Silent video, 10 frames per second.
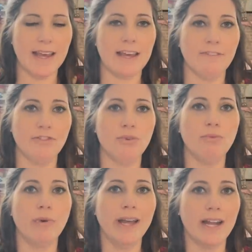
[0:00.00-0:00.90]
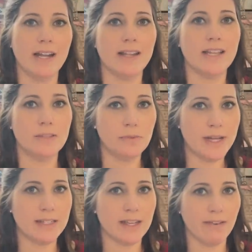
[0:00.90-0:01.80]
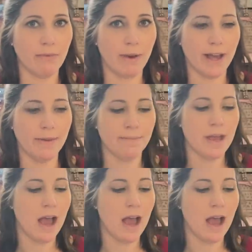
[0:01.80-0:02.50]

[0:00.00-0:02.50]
if you win this week's giveaway,